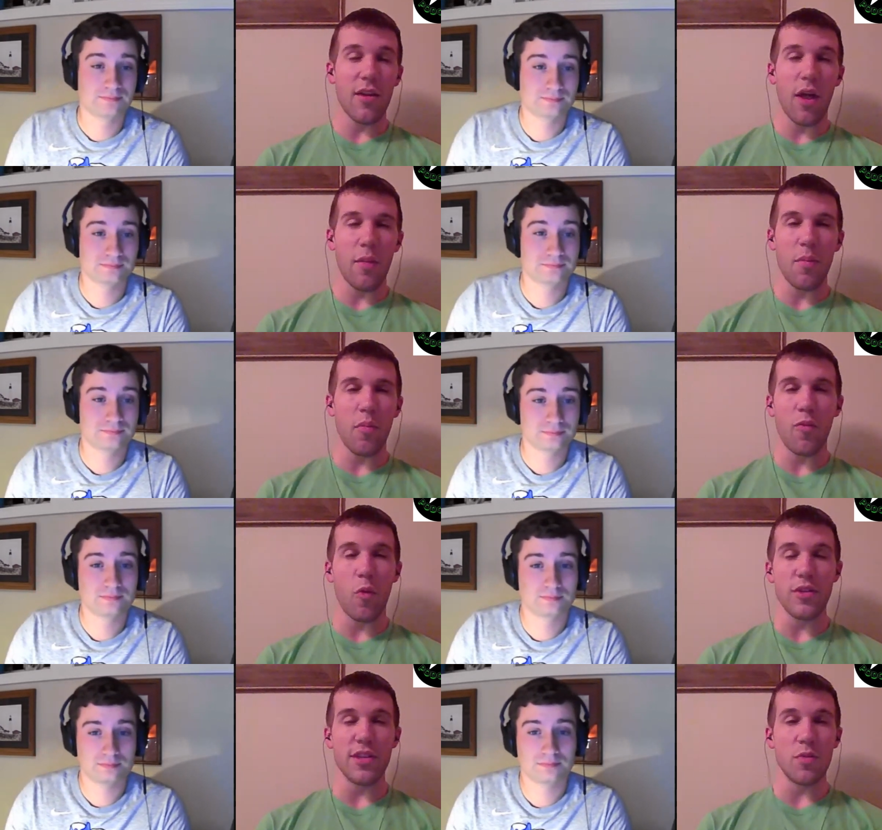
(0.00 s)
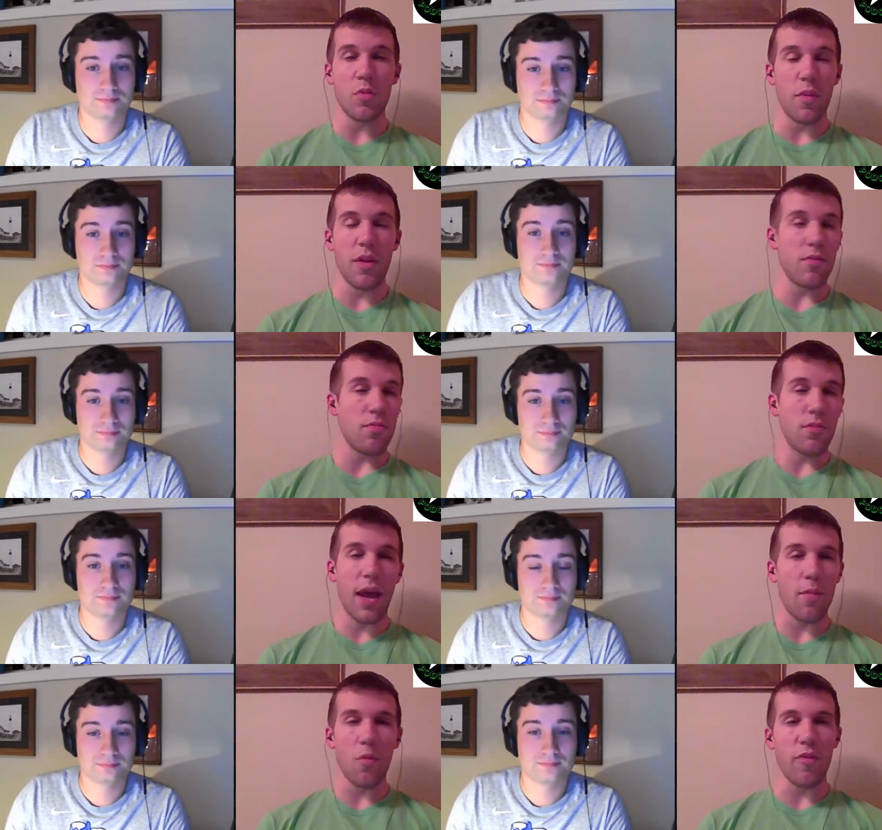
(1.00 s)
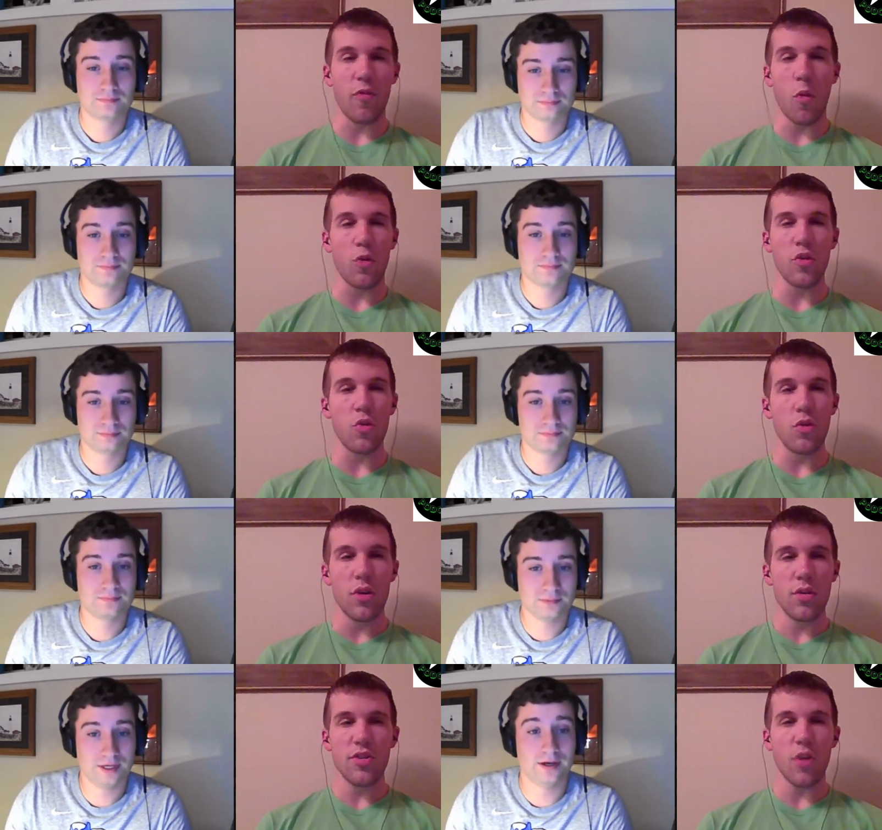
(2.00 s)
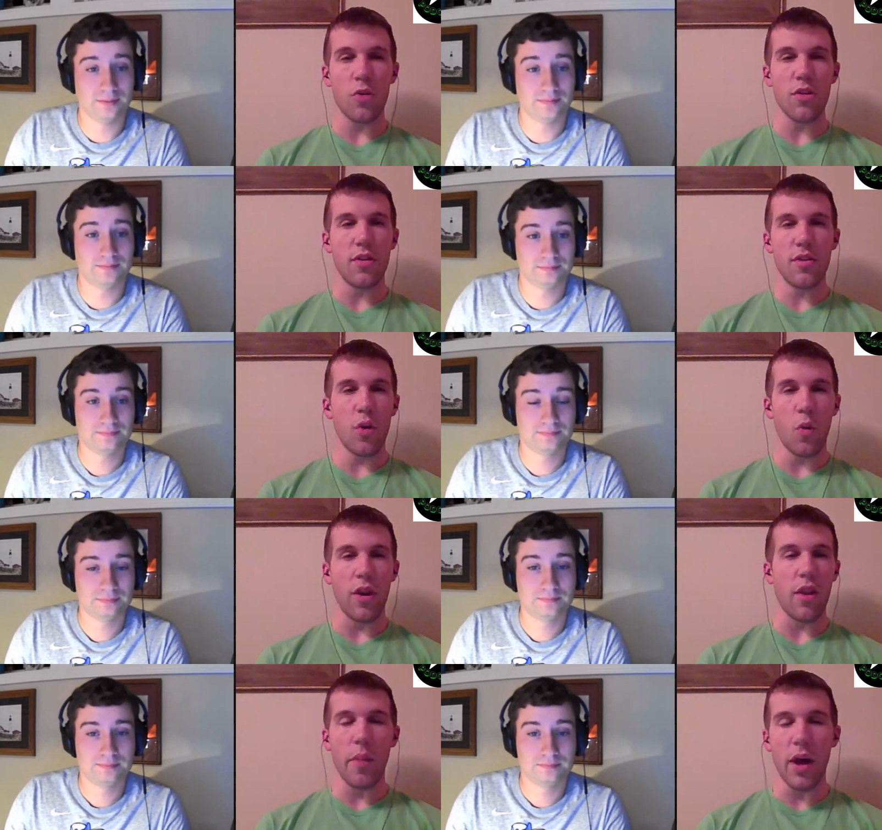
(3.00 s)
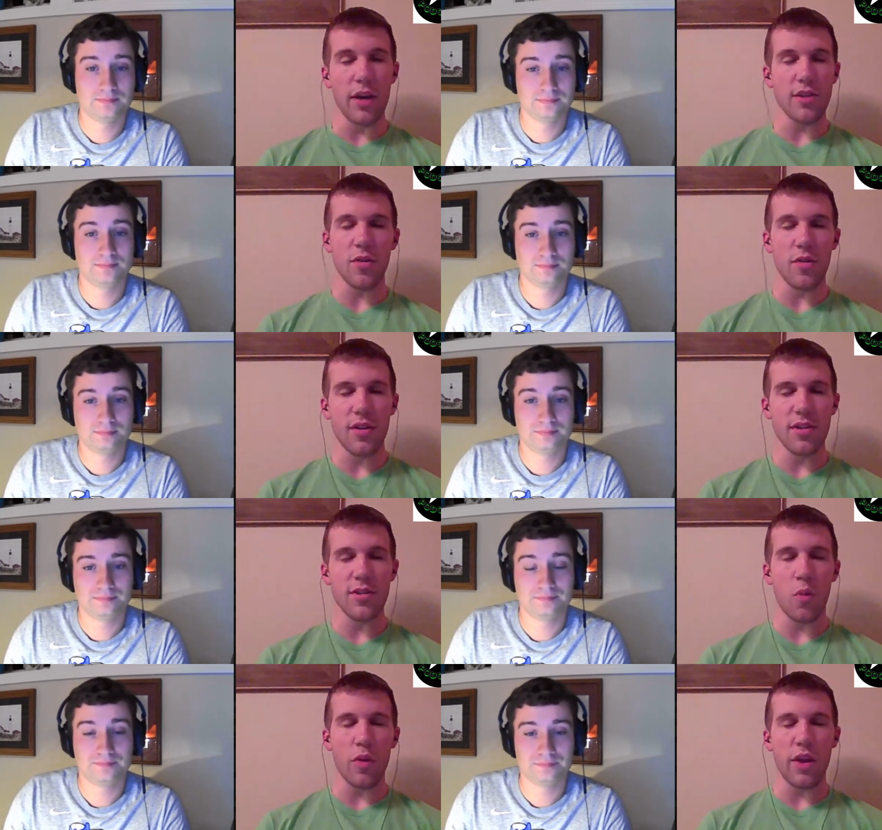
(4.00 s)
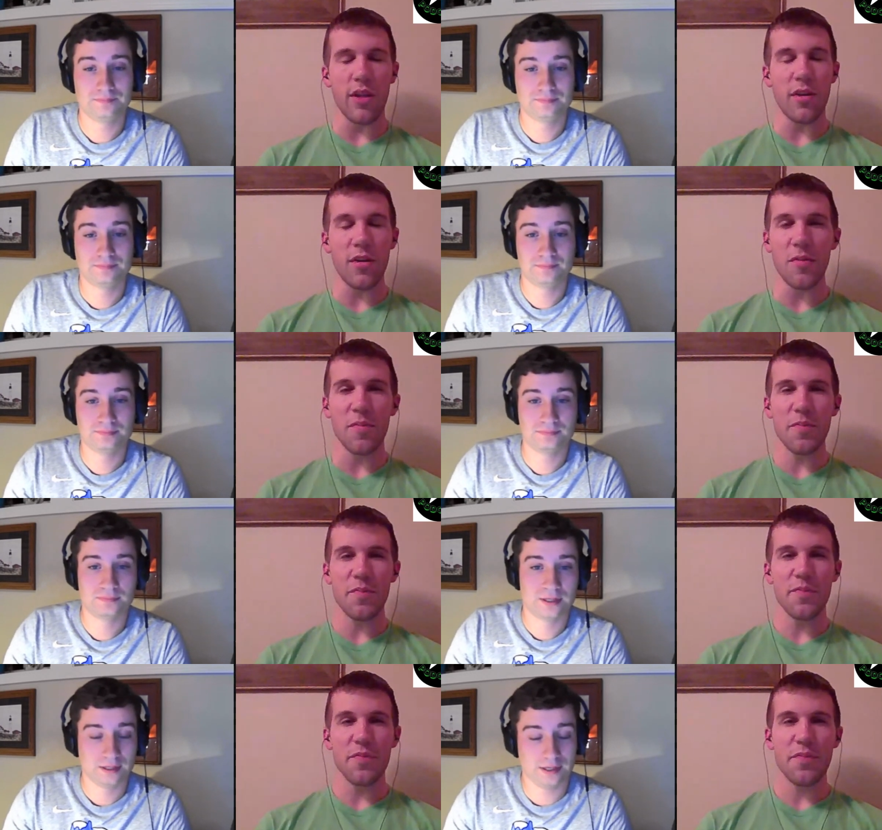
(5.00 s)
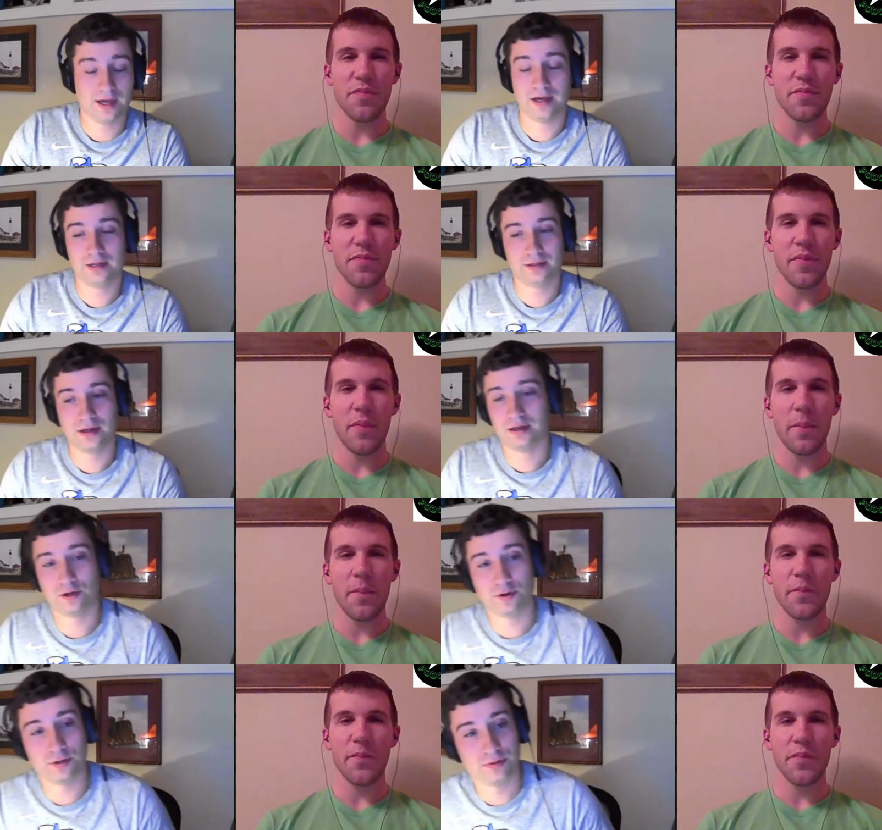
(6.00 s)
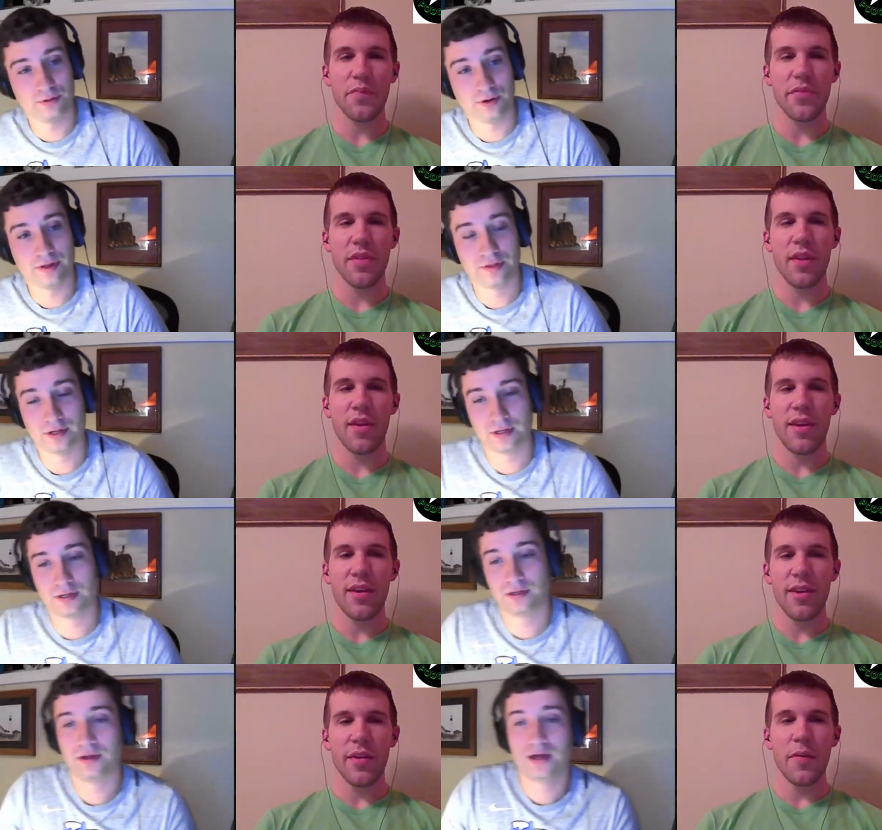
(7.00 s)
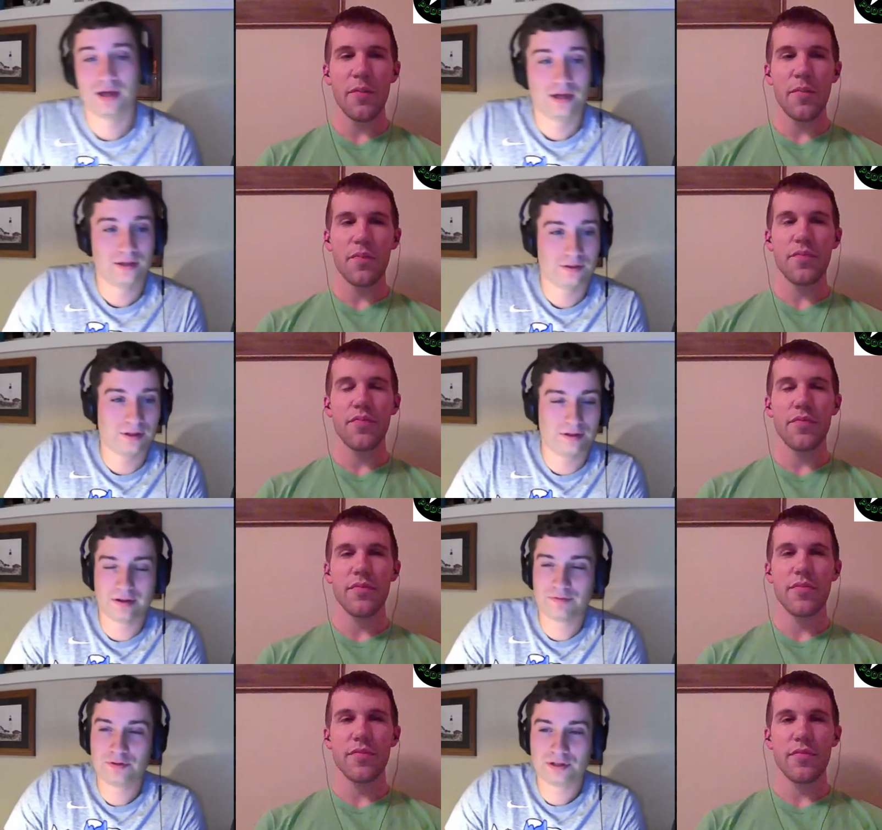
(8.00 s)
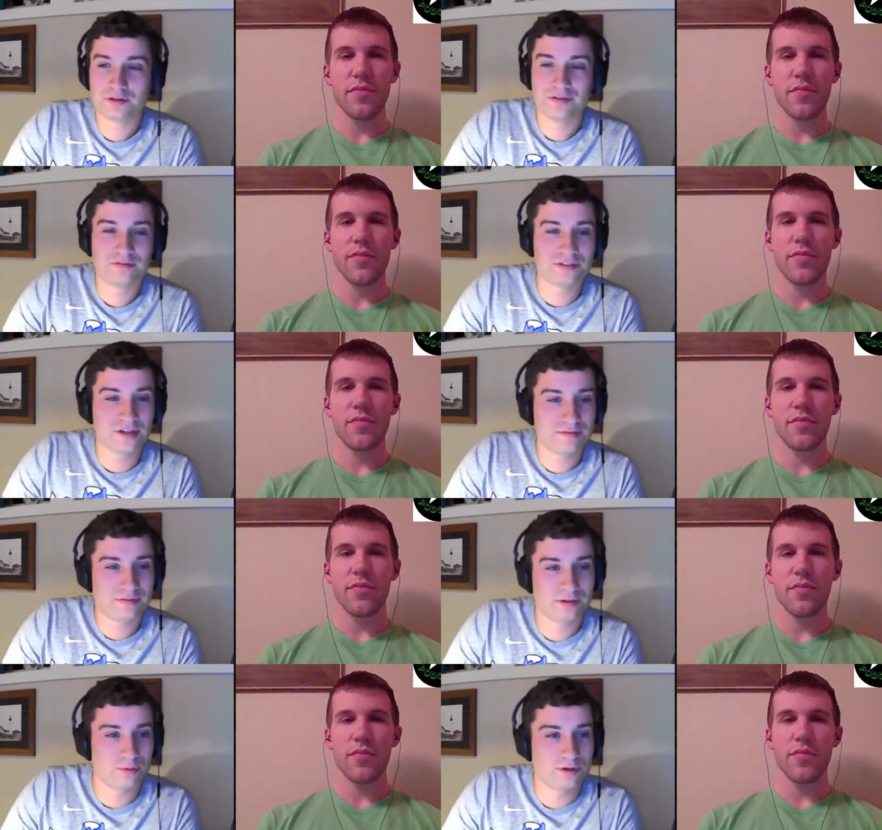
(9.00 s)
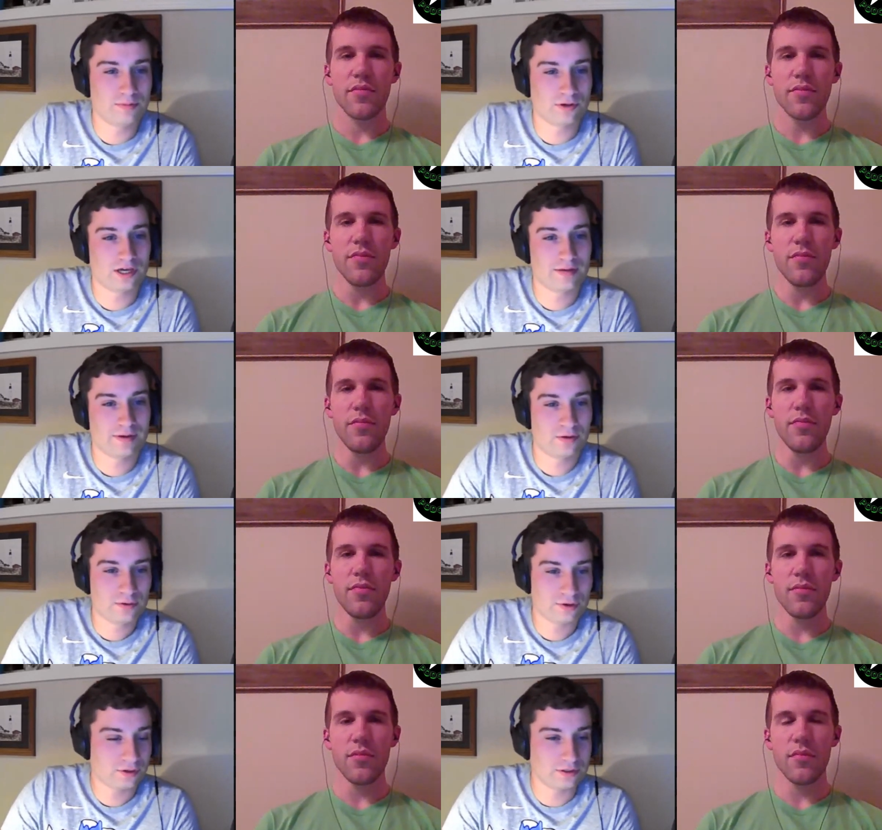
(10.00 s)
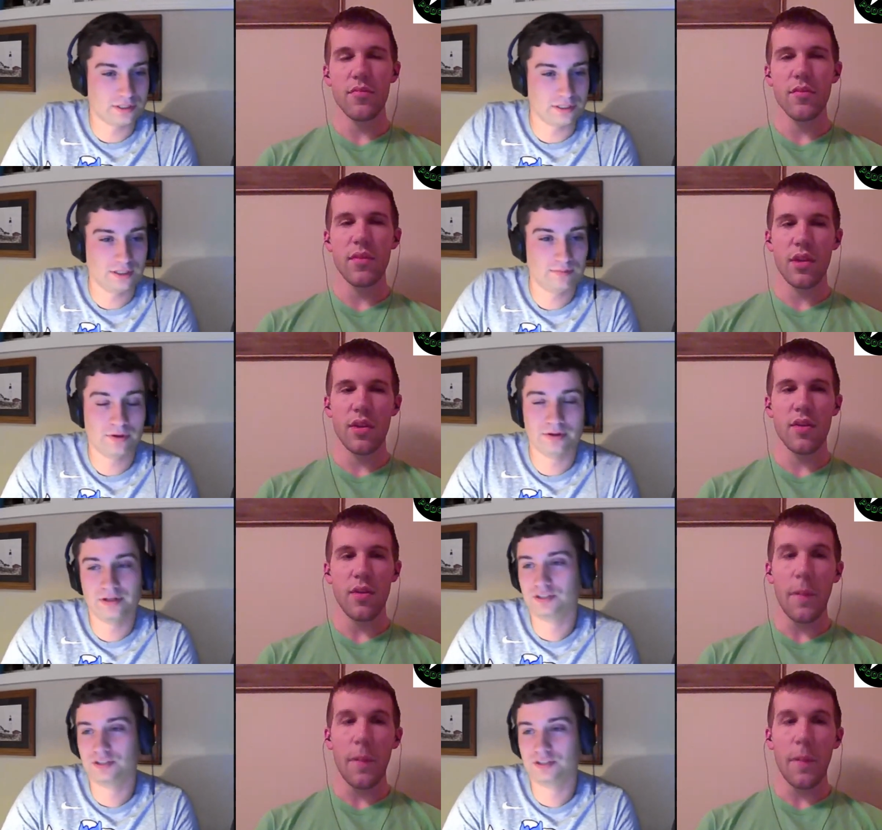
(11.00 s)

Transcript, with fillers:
Speaker 1: a lot of people before the season have been happy with a four or two yeah. start the, going into the bye. So let's hope we get there.
Speaker 2: Yeah, I, I agree with you. I think I feel like Cleveland's definitely a winnable game. I know they're a good team, but it